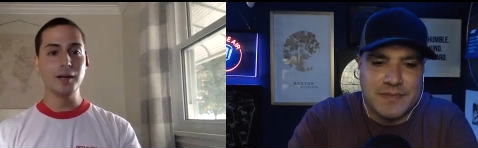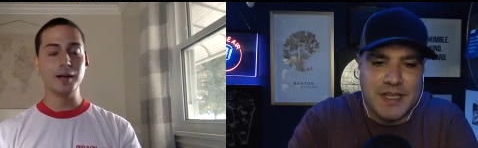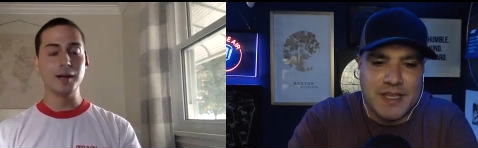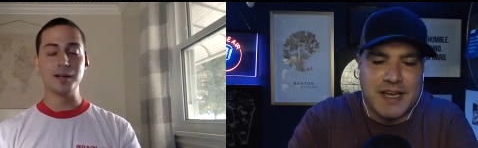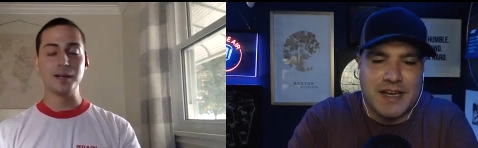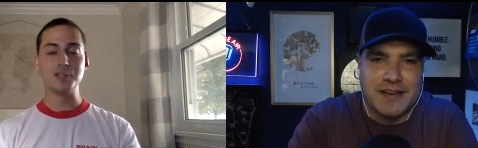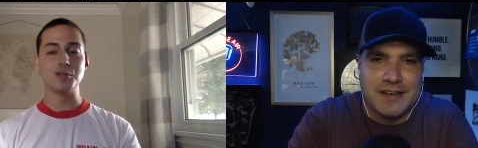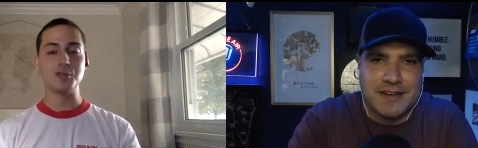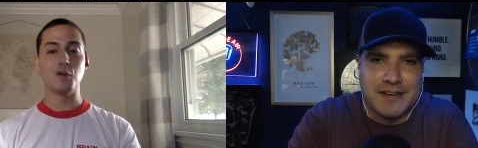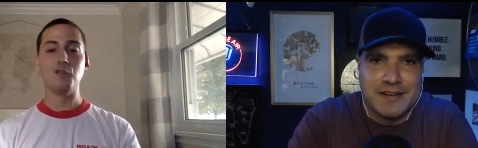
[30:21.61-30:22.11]

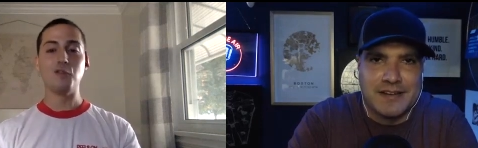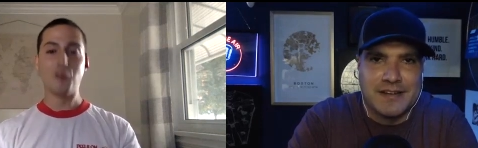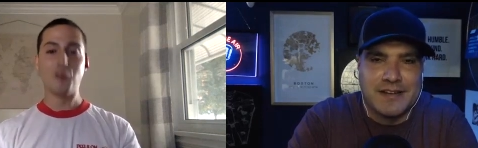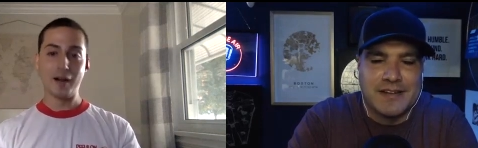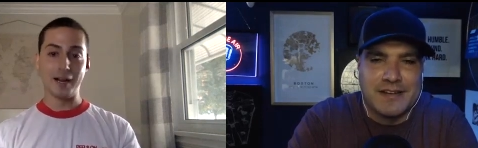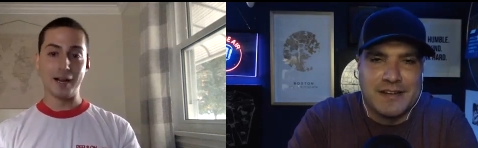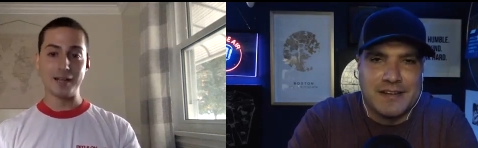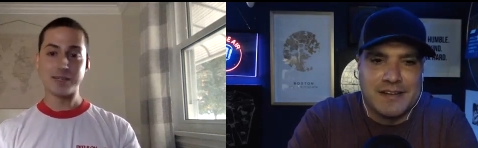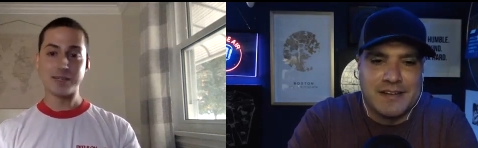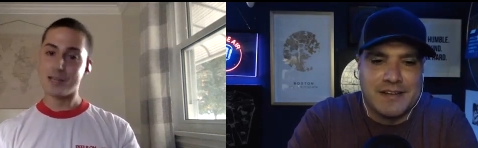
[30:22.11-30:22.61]
Speaker 1: Yeah. It's so
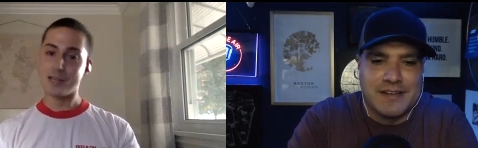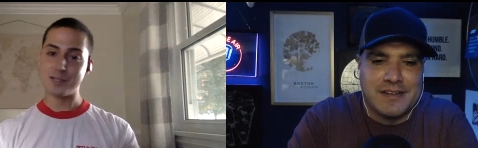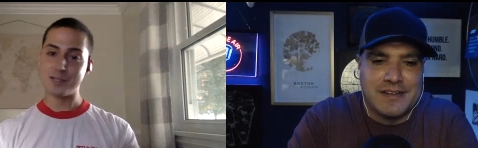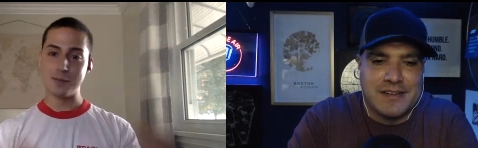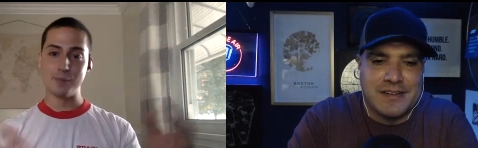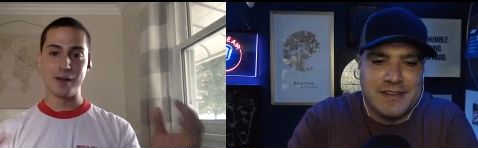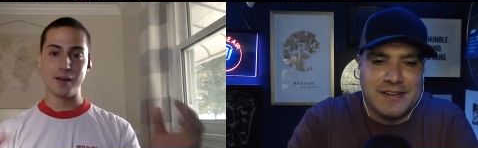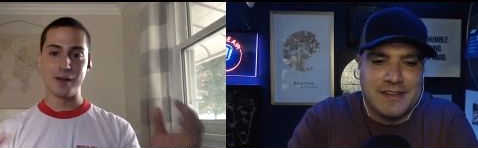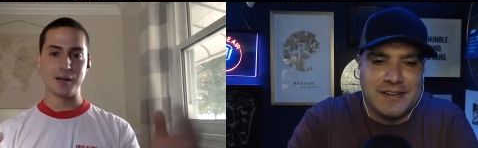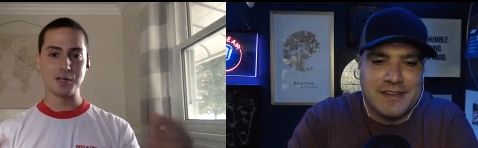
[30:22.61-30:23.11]
funny. I say it's
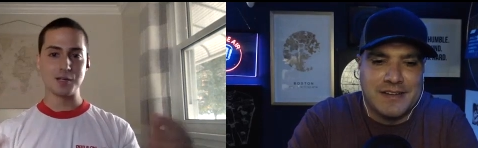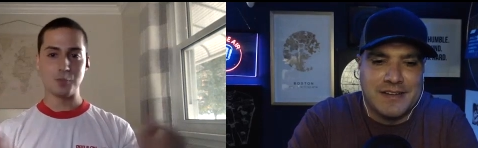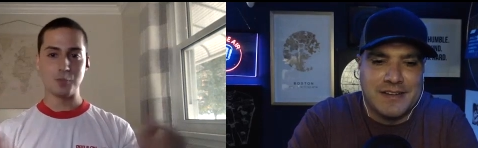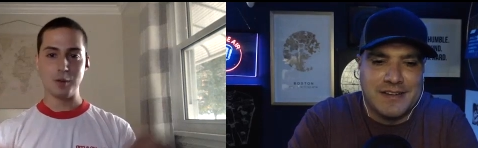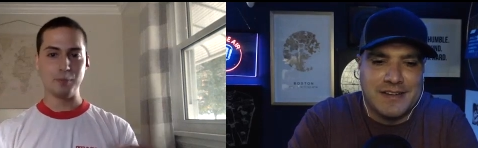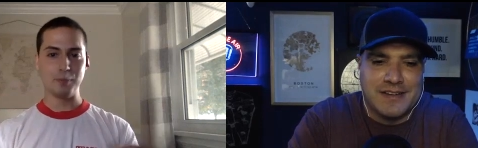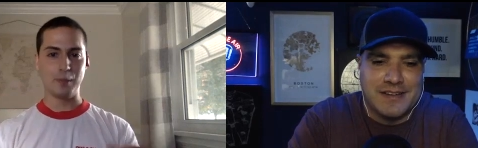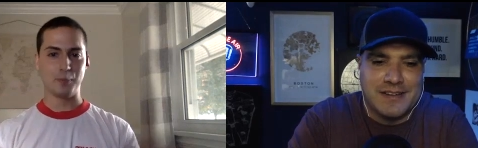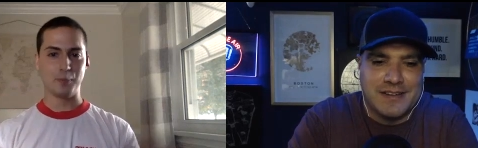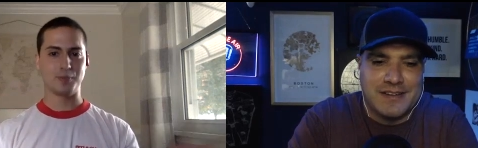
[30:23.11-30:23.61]
the biggest
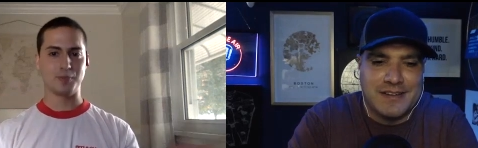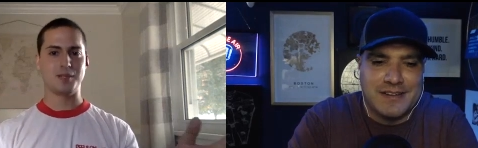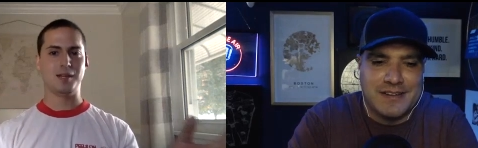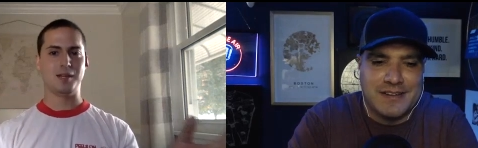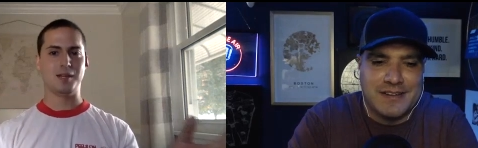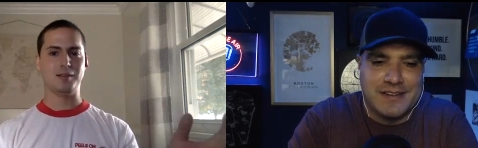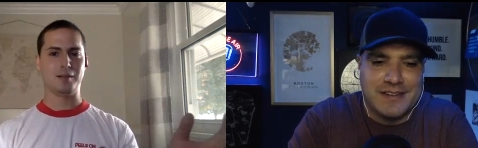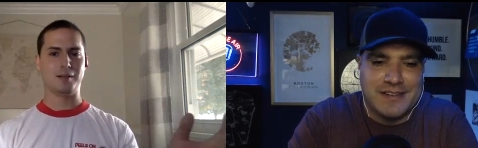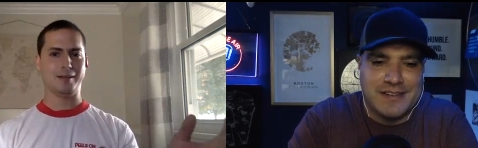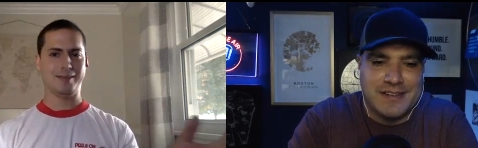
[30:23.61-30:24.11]
one. People see
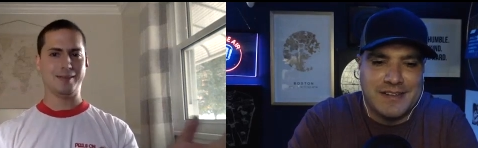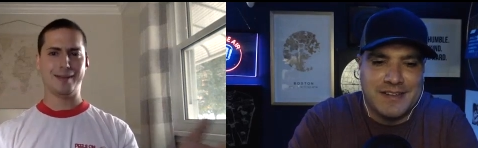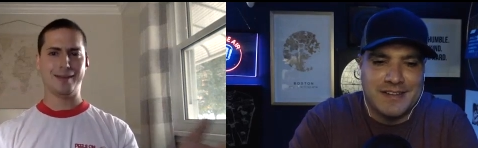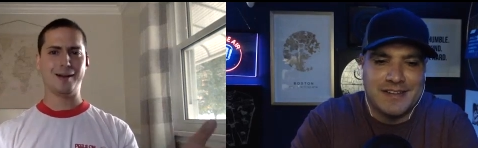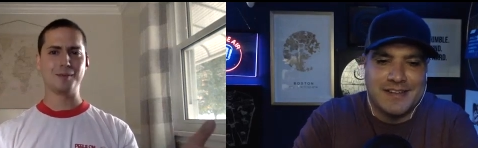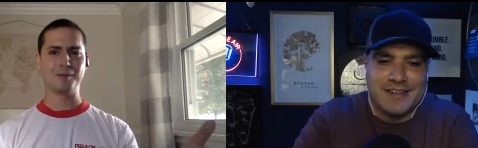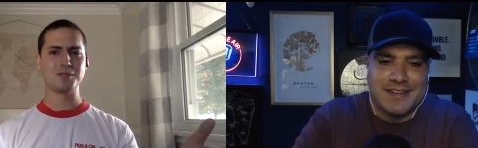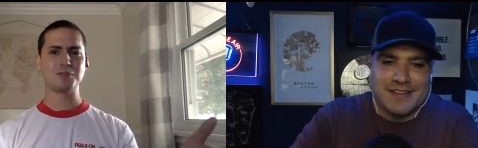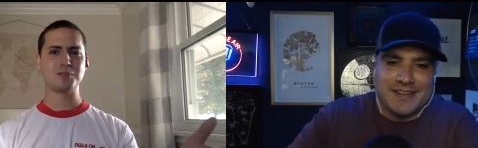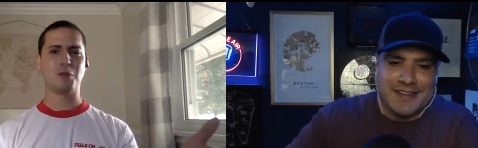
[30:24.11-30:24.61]
it. They're like, they
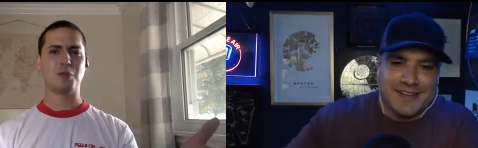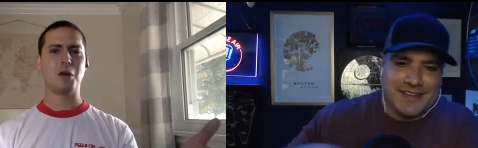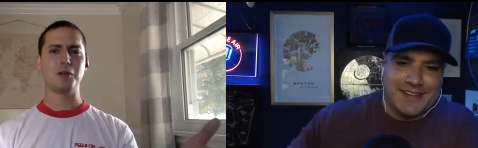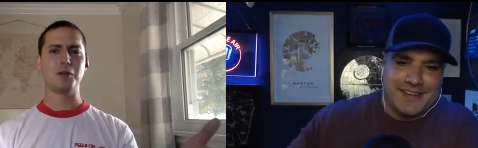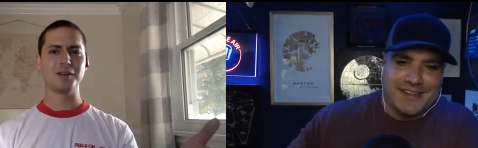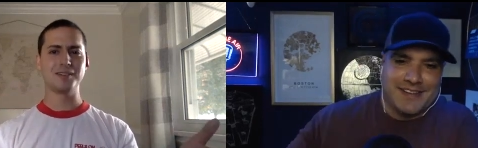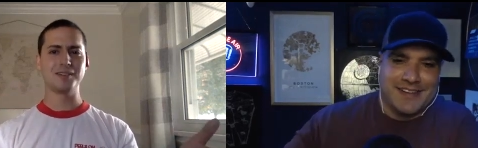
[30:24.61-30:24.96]
come smaller.